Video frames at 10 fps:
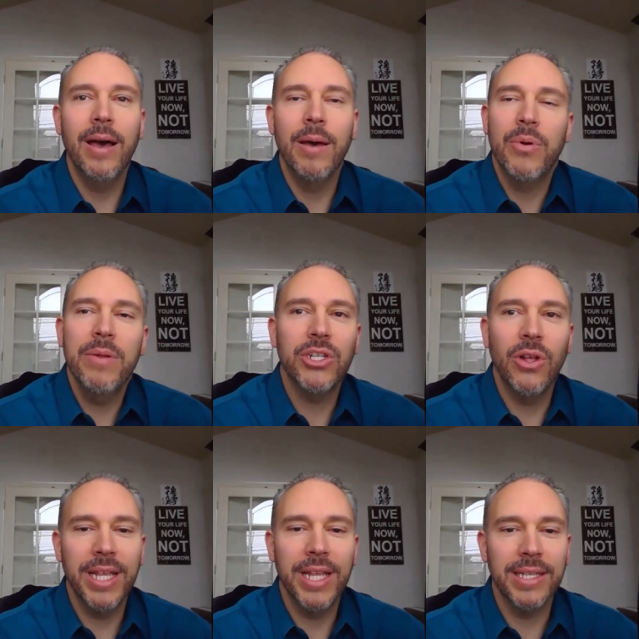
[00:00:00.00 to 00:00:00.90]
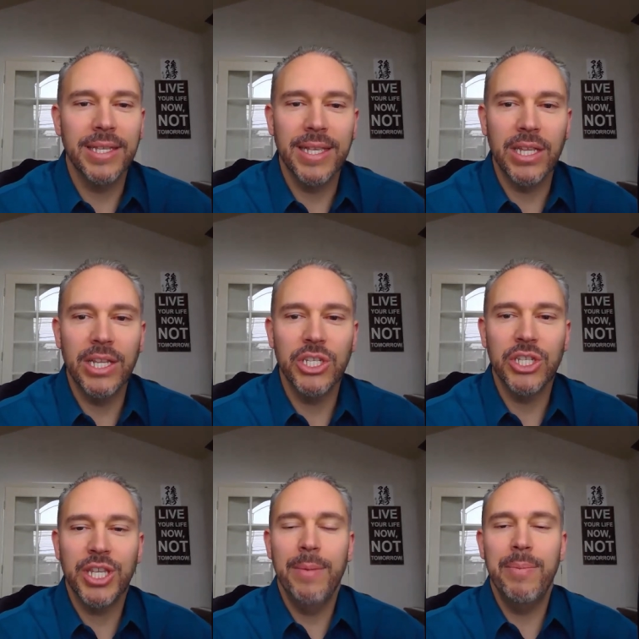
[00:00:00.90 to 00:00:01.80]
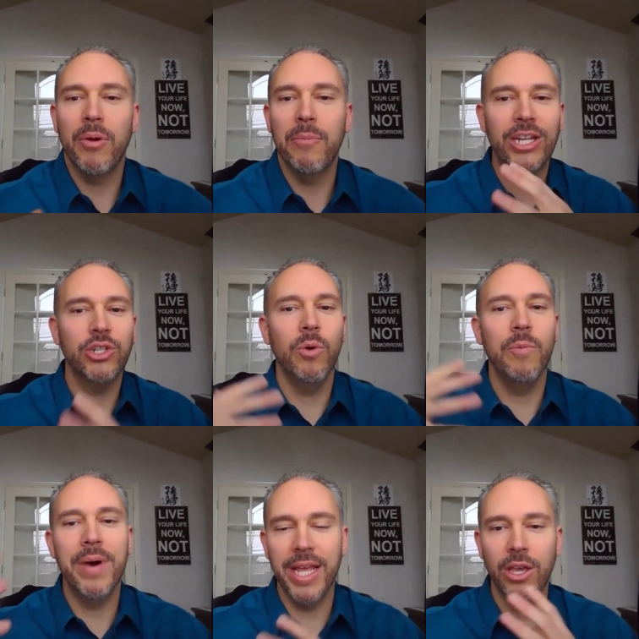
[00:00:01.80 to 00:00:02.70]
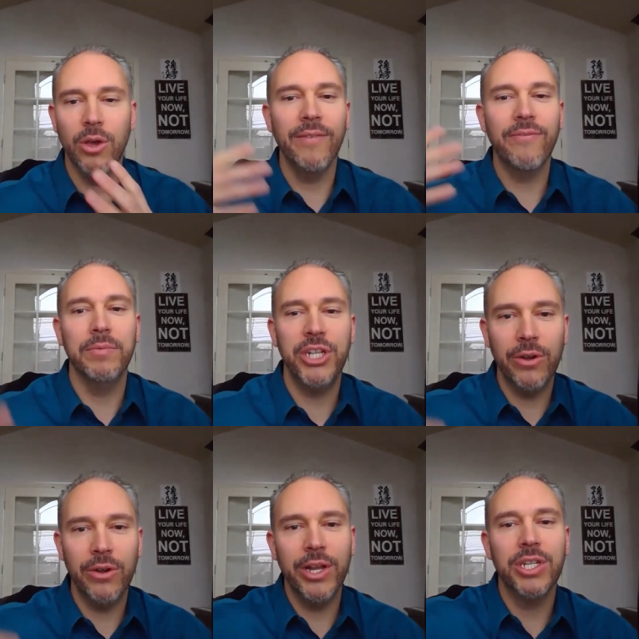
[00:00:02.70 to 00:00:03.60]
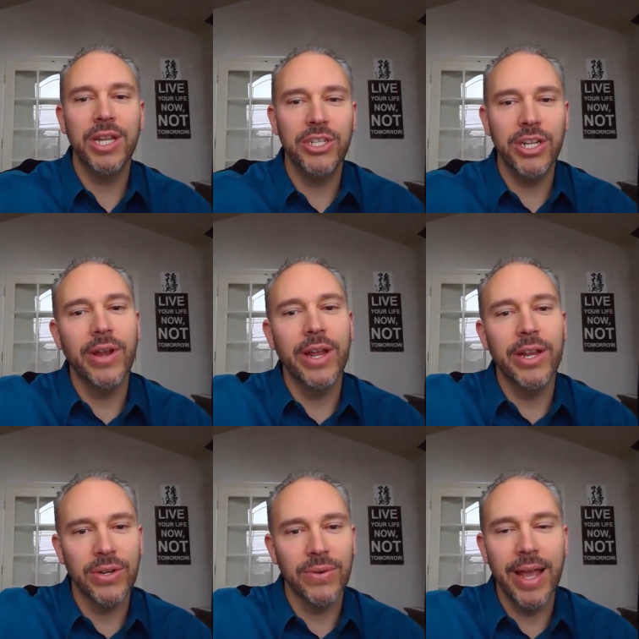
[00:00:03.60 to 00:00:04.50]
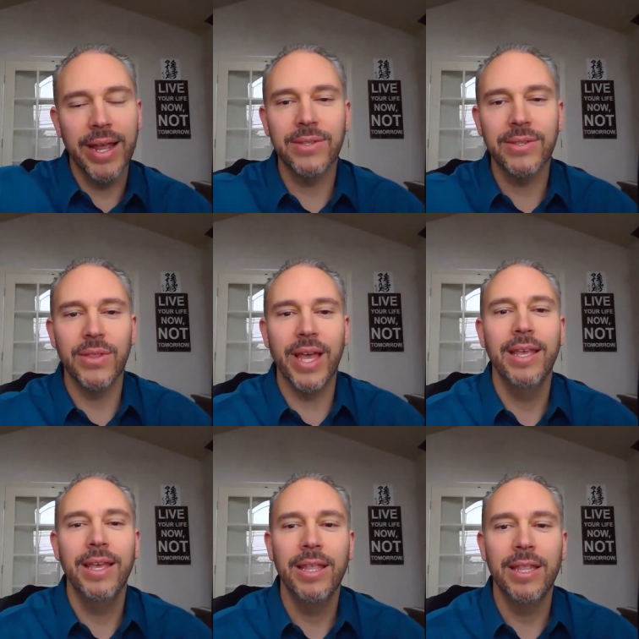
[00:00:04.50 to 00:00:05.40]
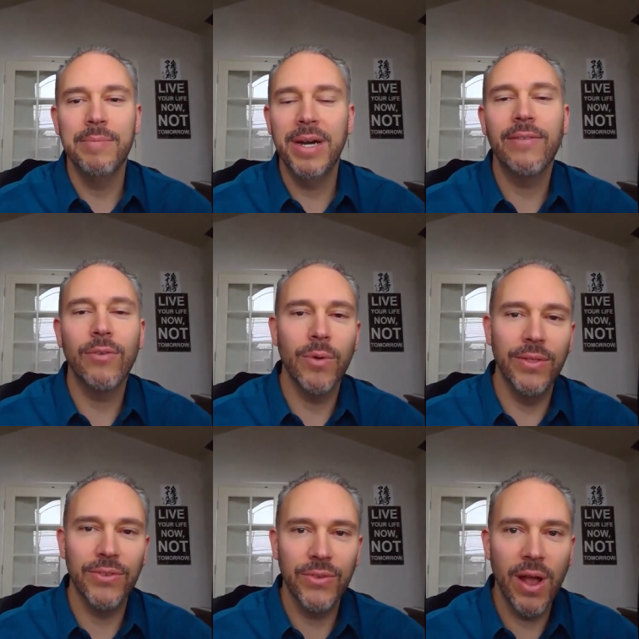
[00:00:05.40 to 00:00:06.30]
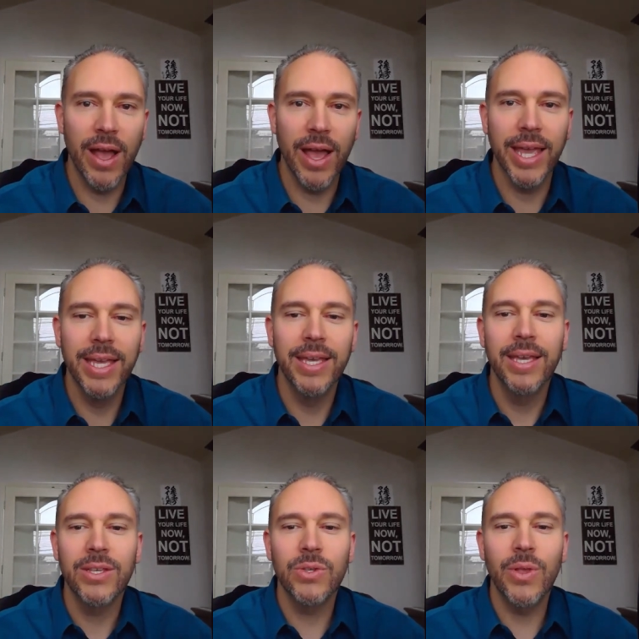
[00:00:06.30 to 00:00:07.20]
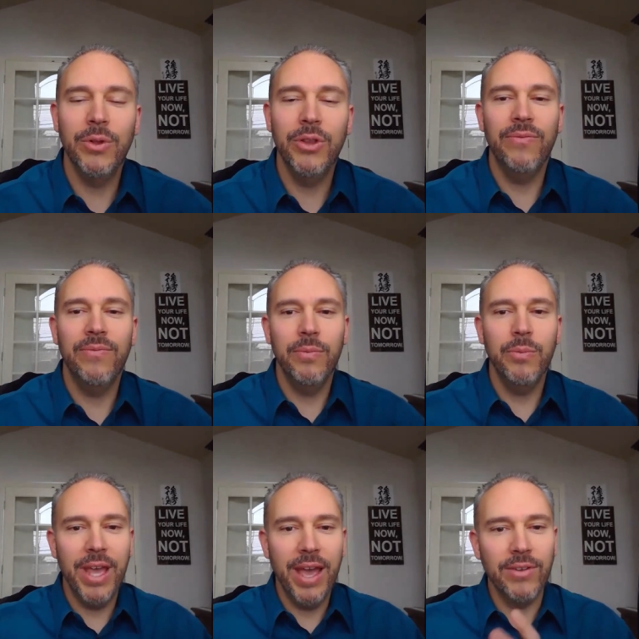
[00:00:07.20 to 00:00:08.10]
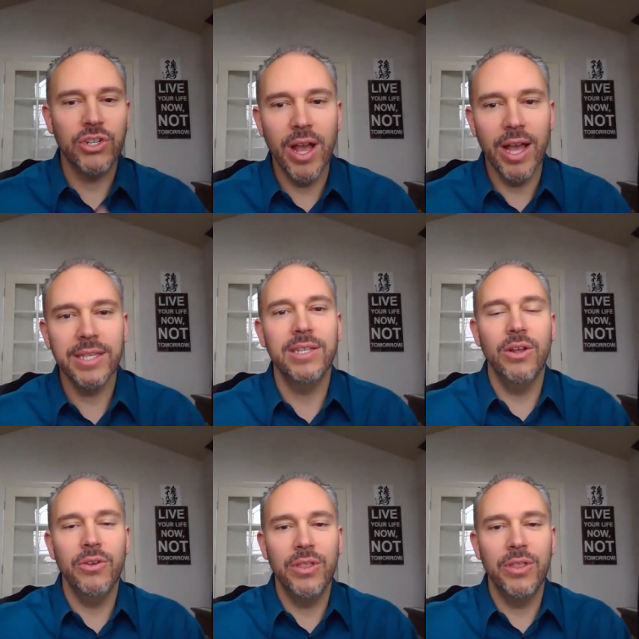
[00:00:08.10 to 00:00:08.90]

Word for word: Pretty much all it is is is just keeping perpetual money going from generation to generation, right? So that the money never runs dry. So like when you when you have a trust, you know,